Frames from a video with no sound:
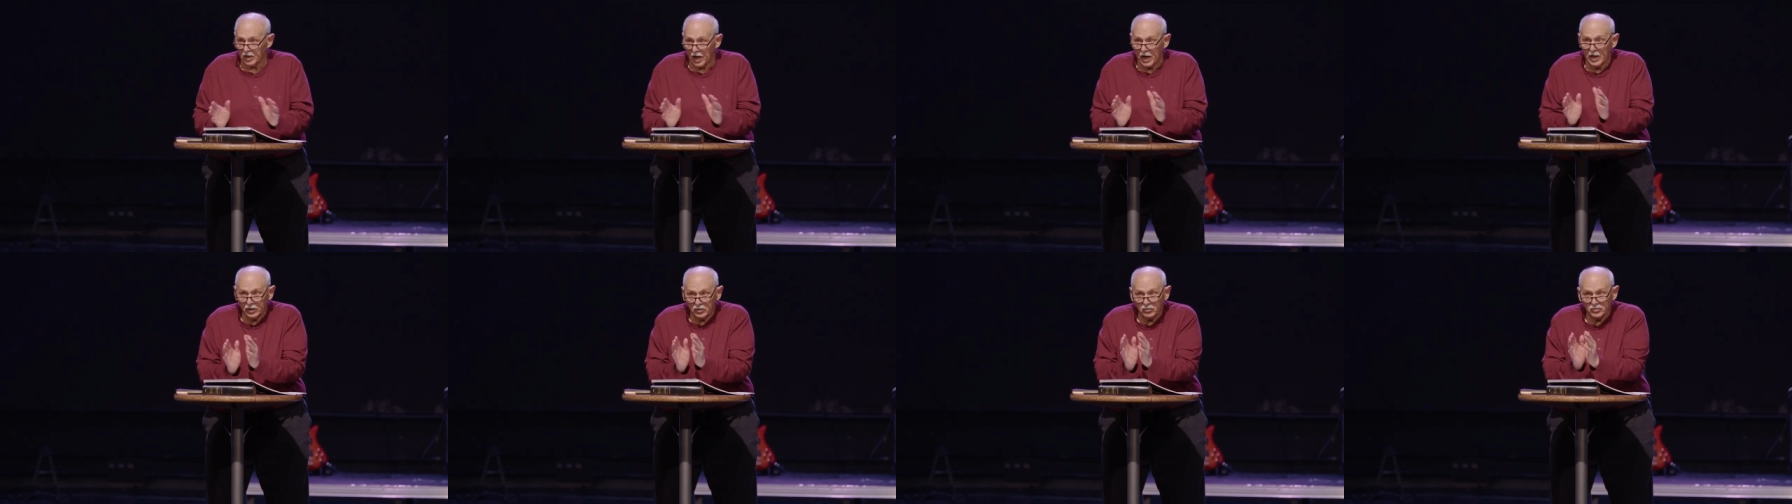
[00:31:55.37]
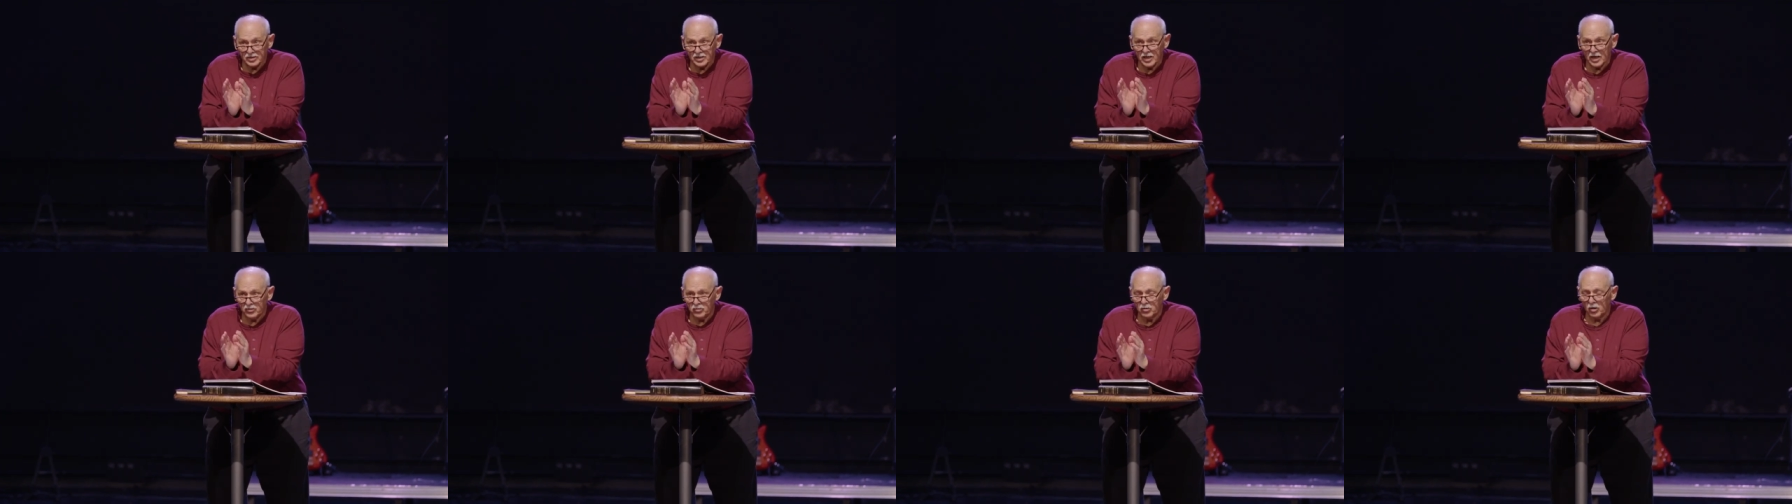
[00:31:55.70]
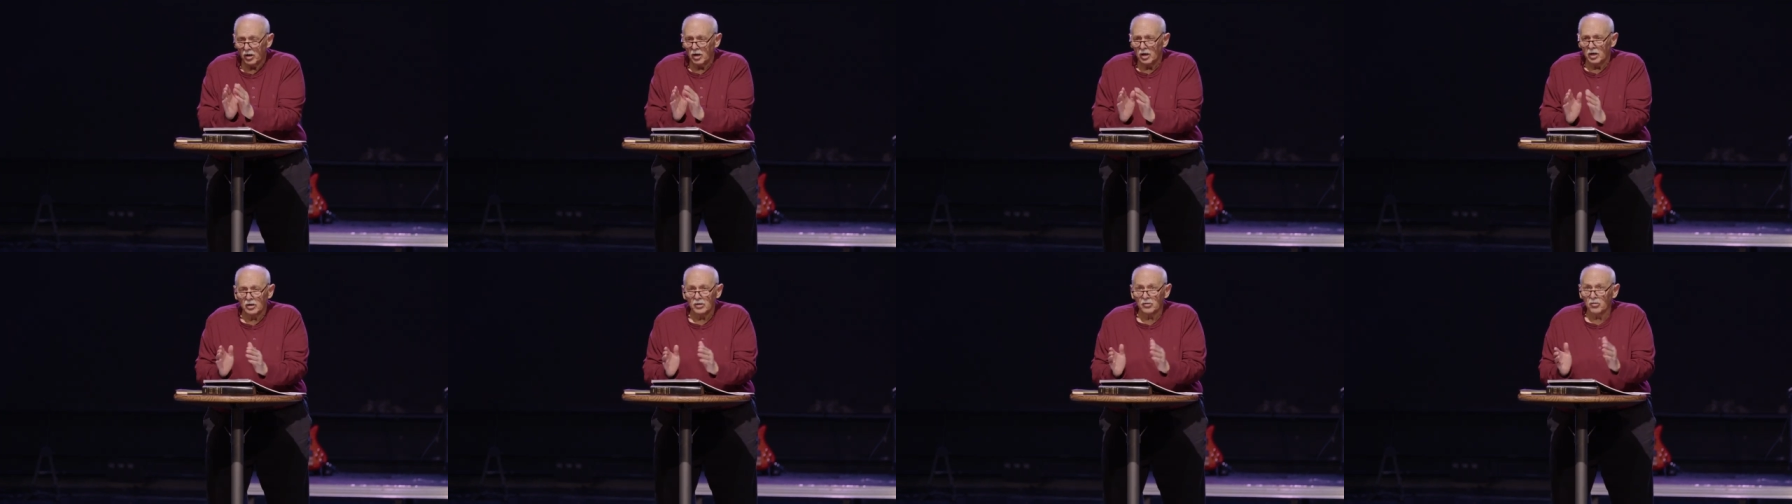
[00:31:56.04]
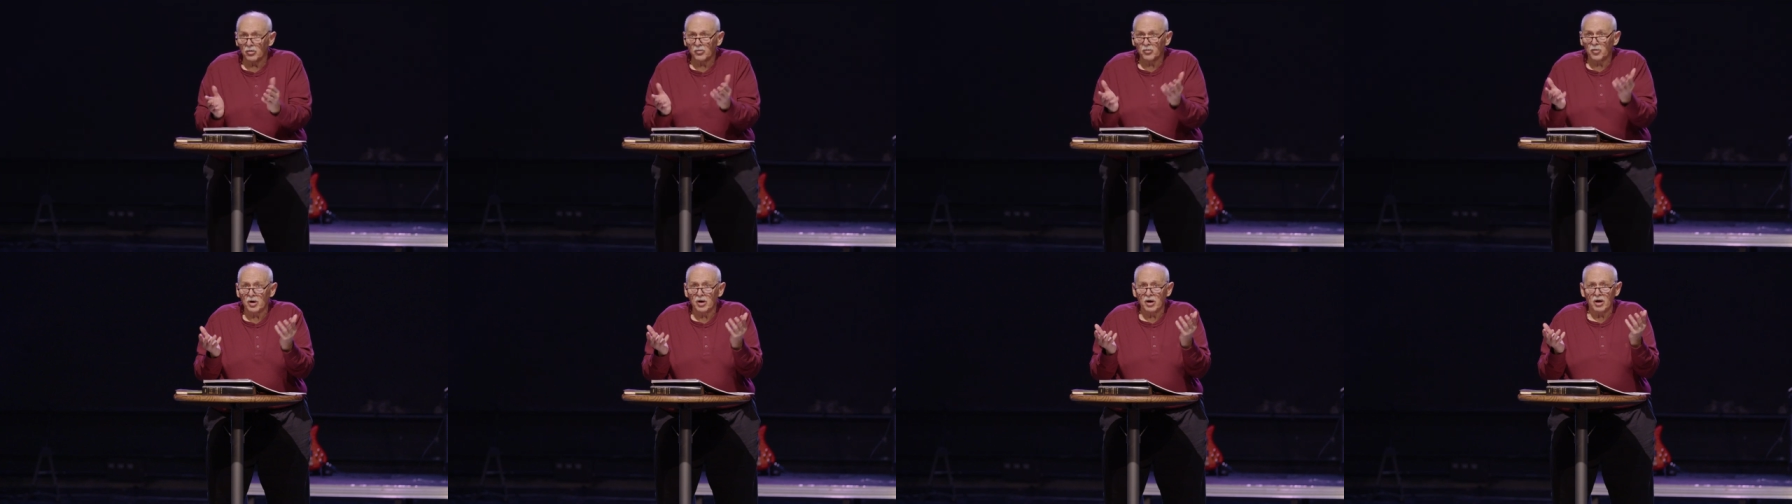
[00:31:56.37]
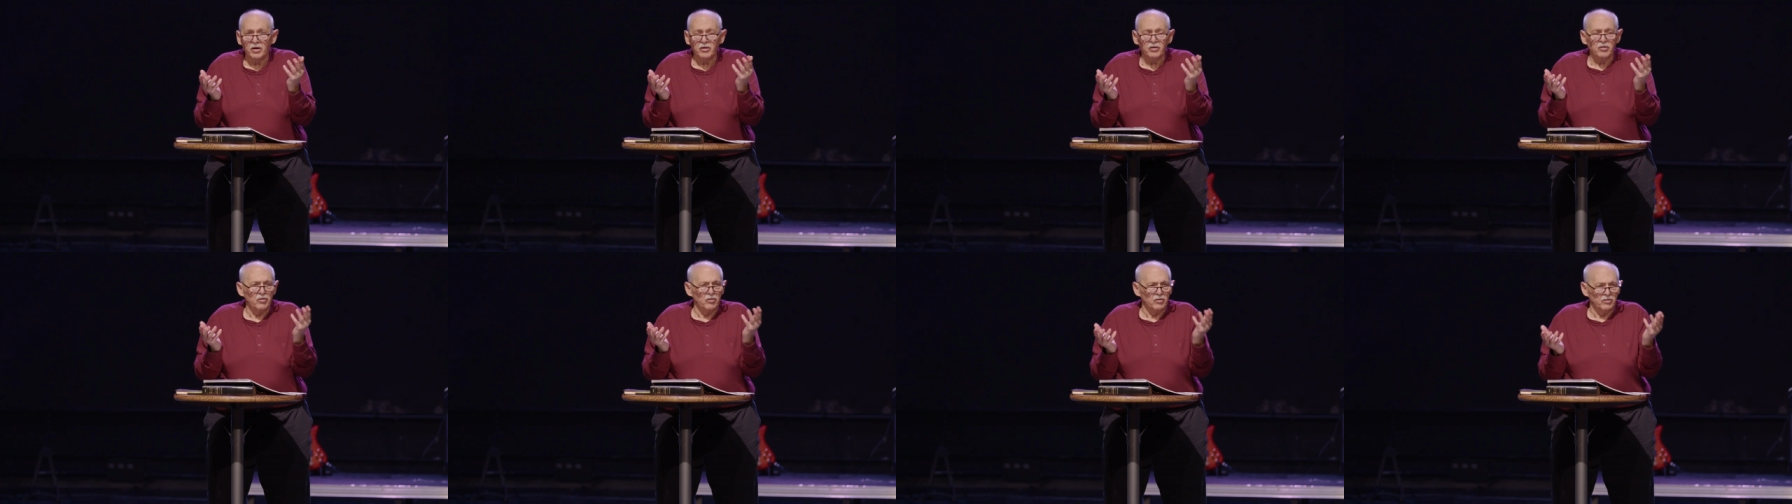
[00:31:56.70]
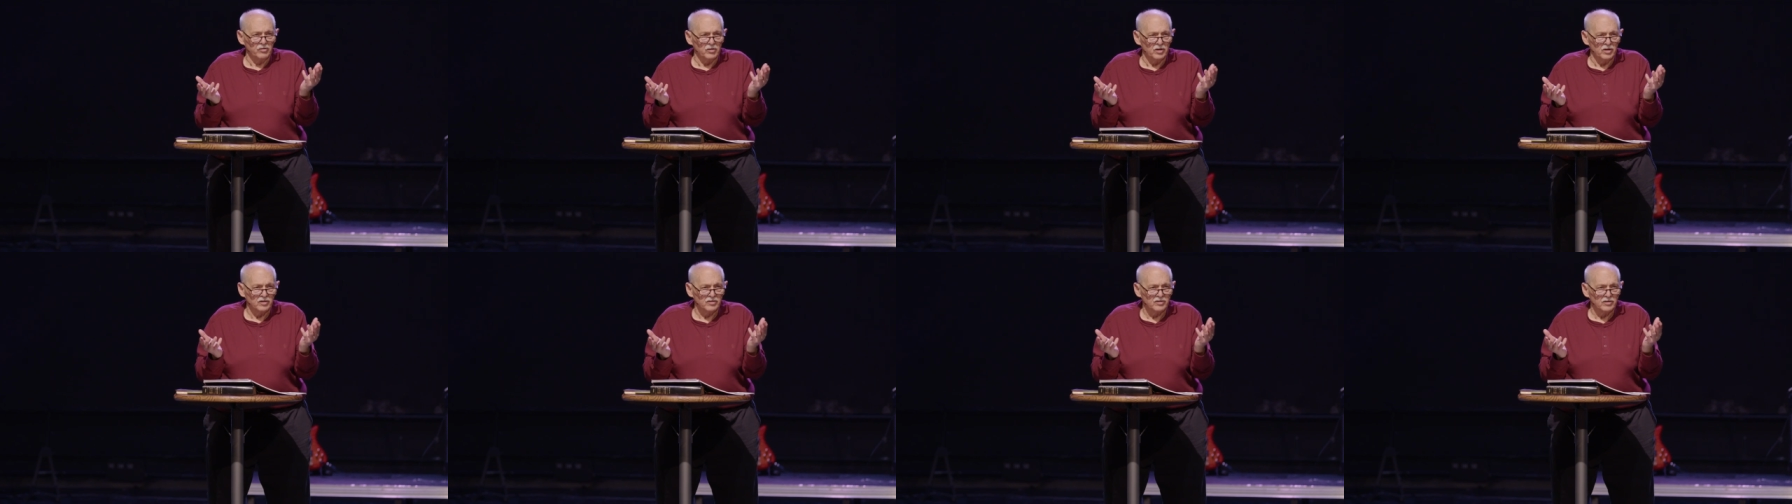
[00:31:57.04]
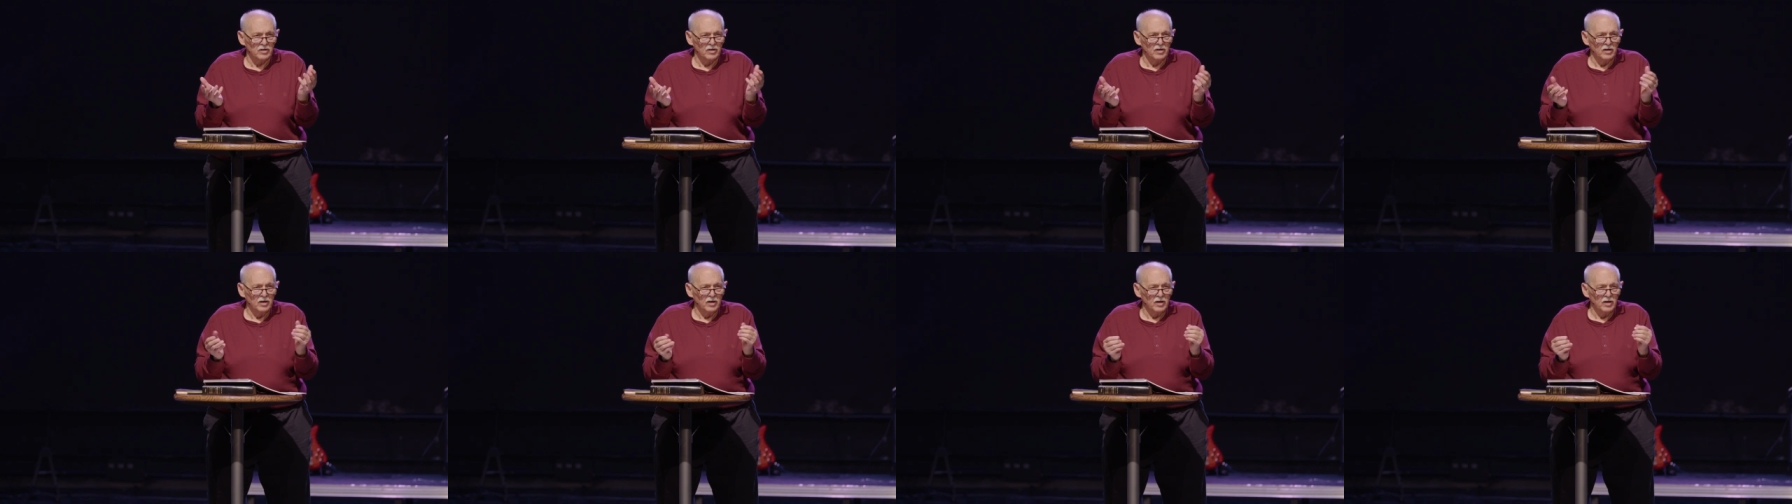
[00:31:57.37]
I understand you, Lord, where are you in this?